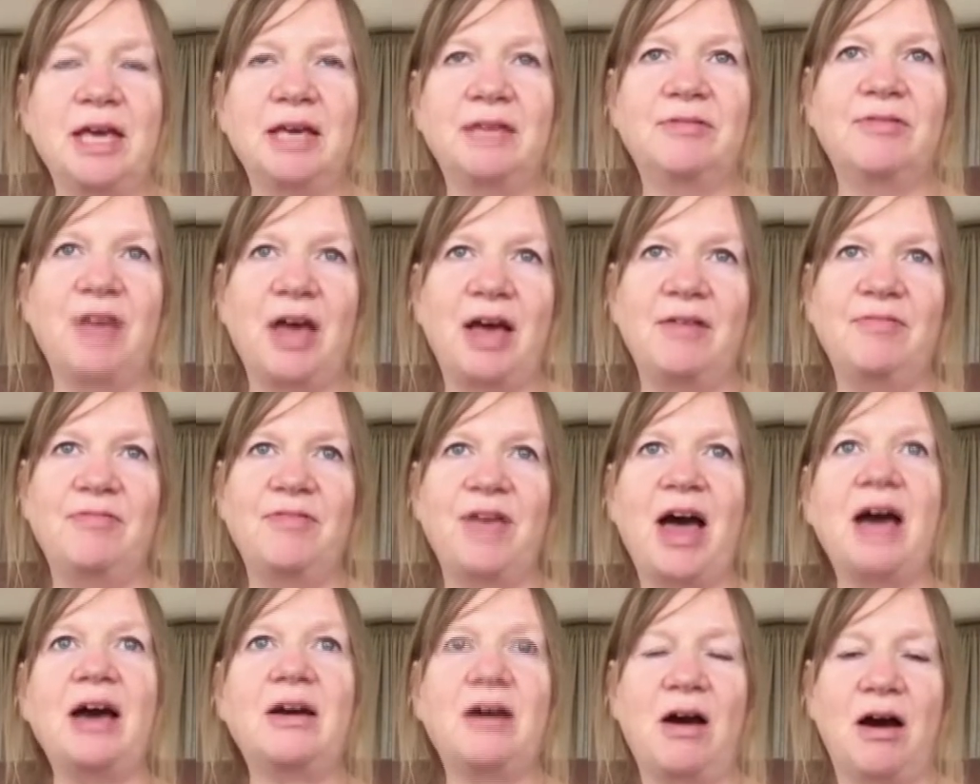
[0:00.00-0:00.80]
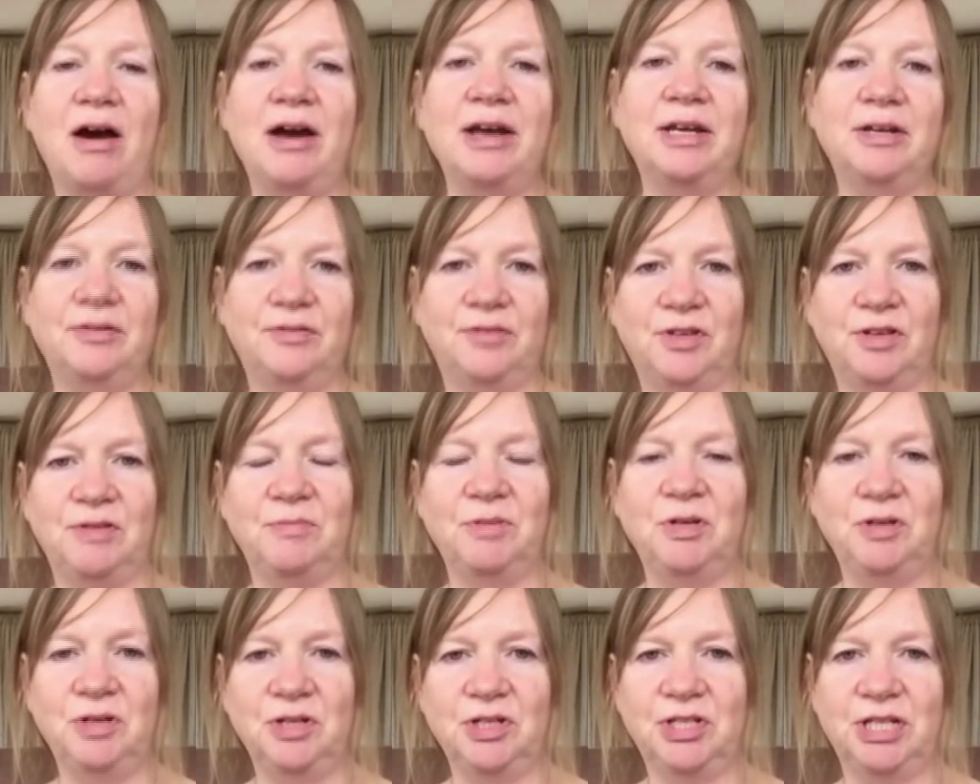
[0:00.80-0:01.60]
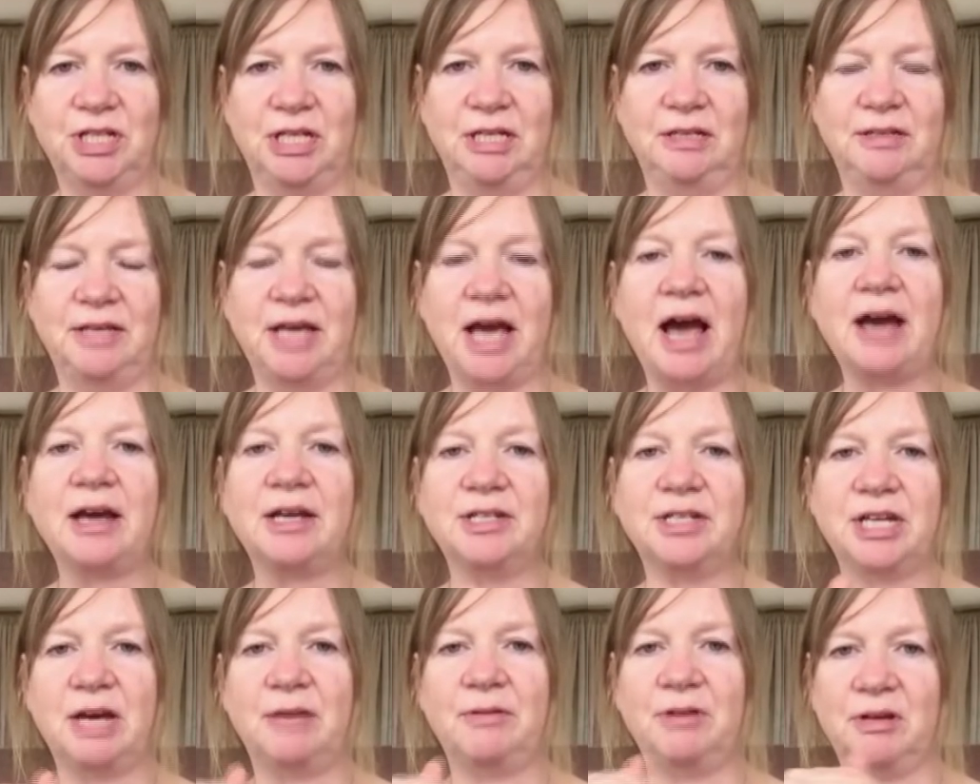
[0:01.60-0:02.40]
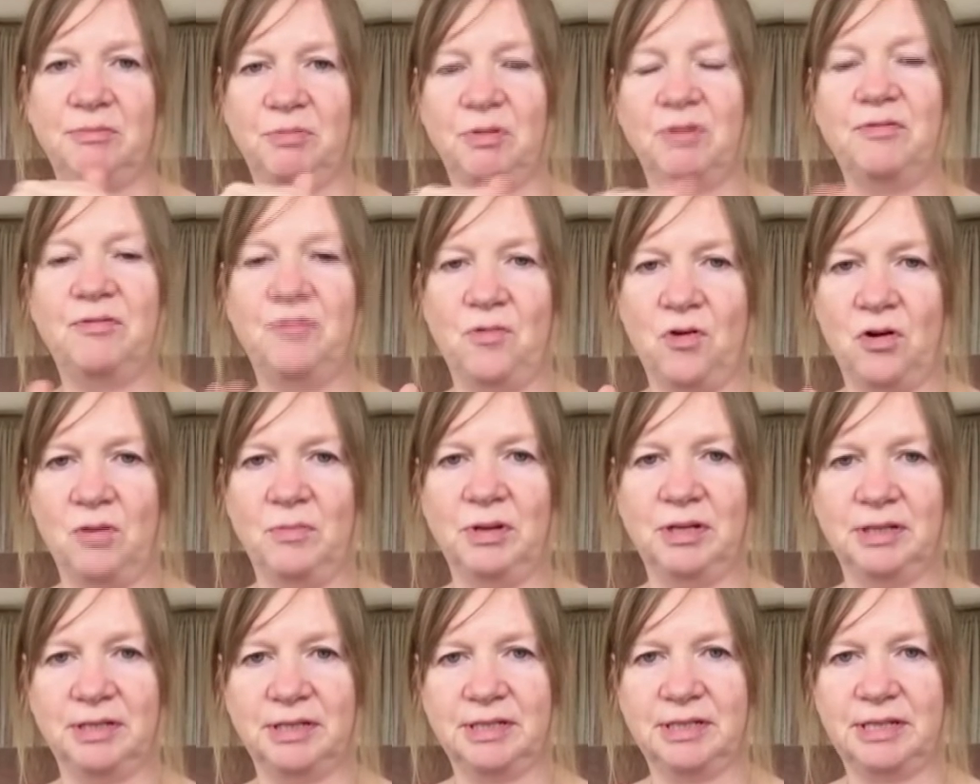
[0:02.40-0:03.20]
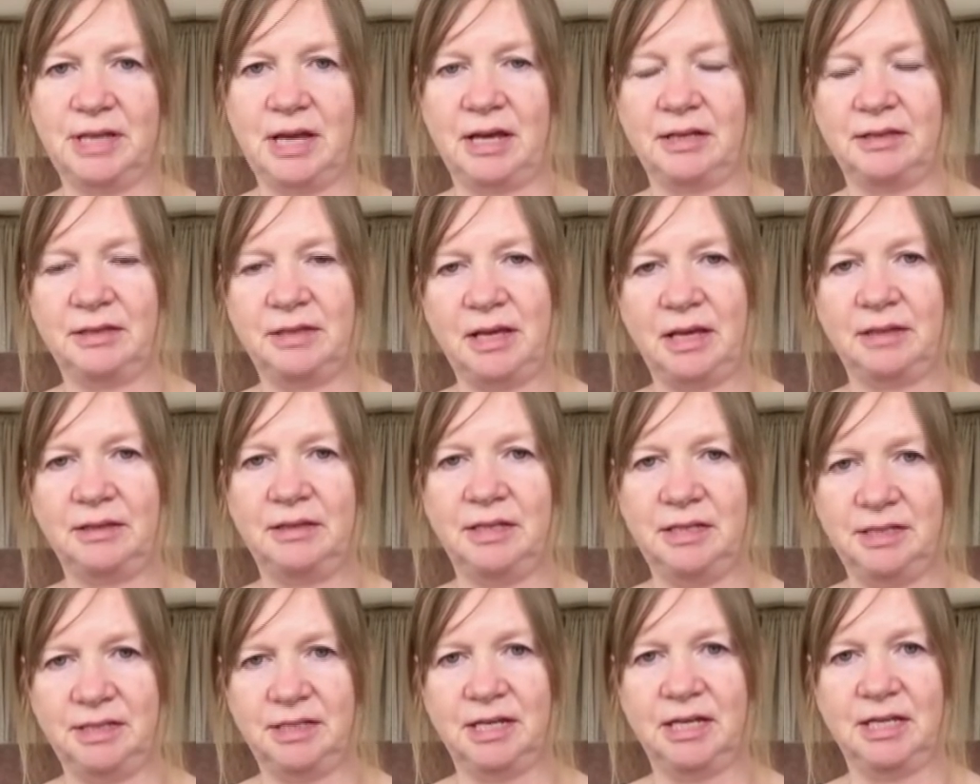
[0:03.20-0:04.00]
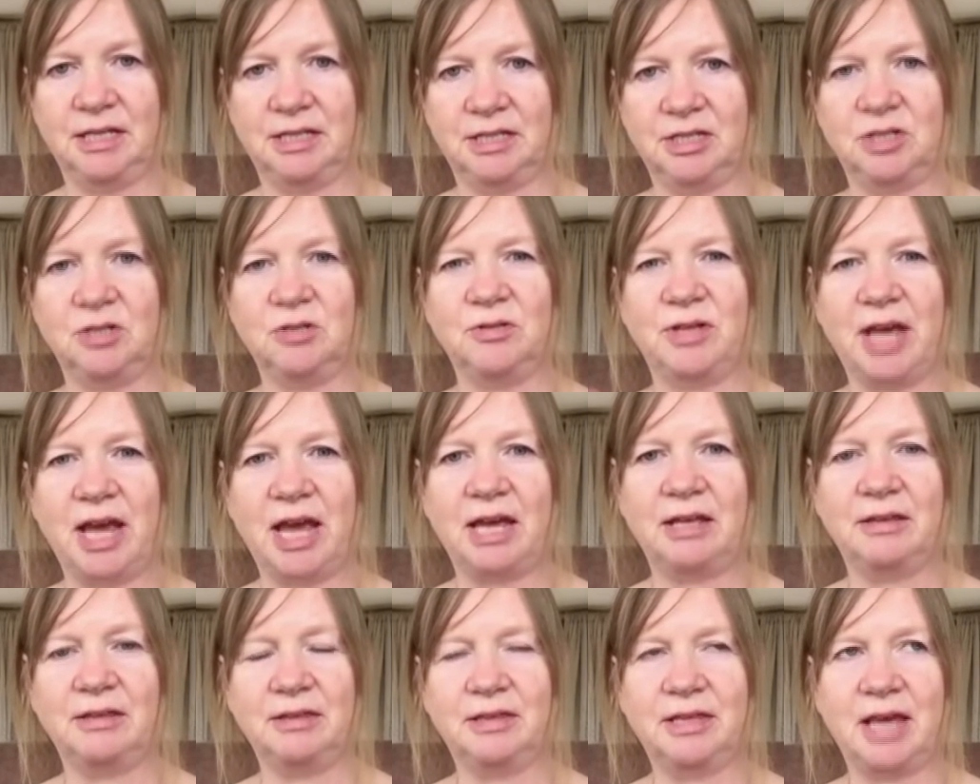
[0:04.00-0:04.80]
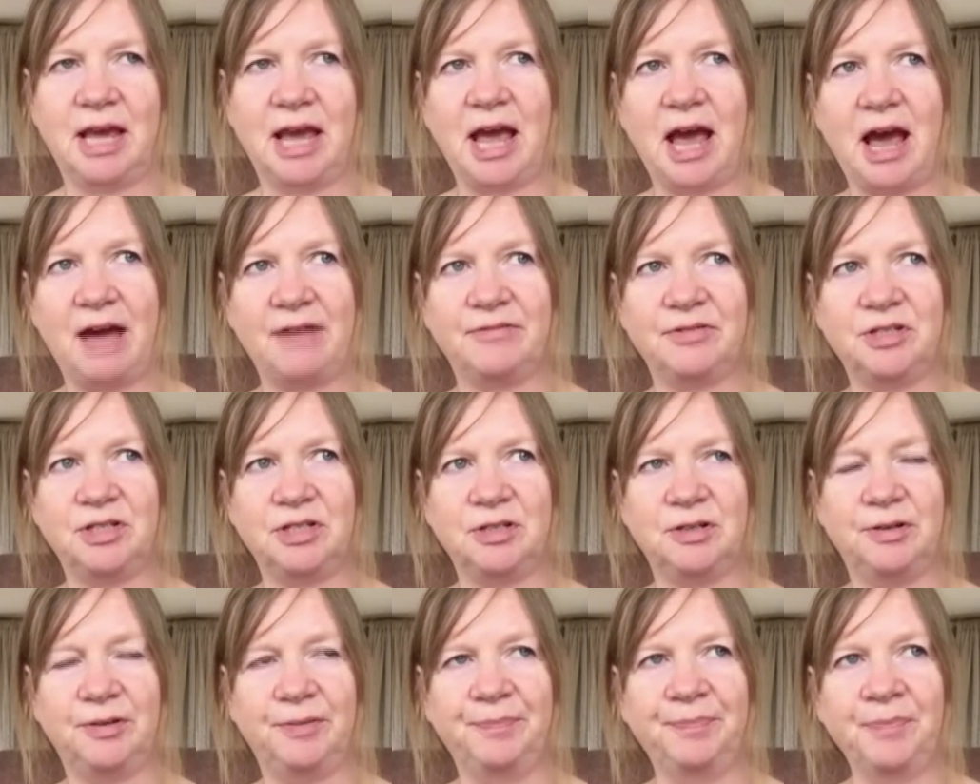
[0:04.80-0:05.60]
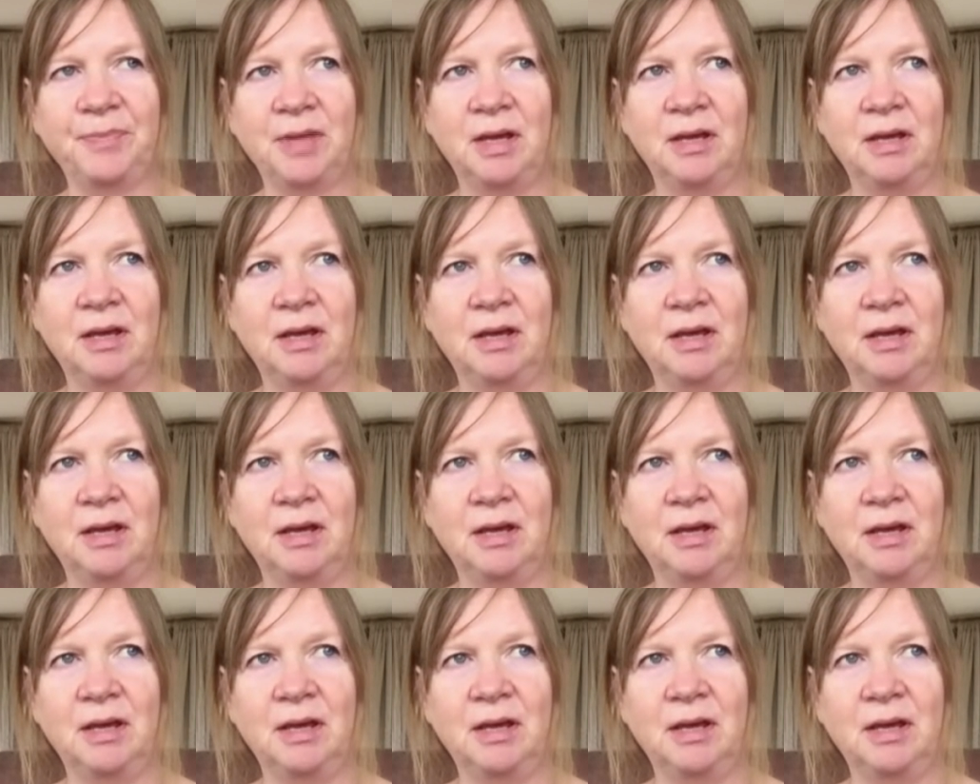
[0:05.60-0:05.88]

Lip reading: in that kind of community, the academic performance that these kids do, they have to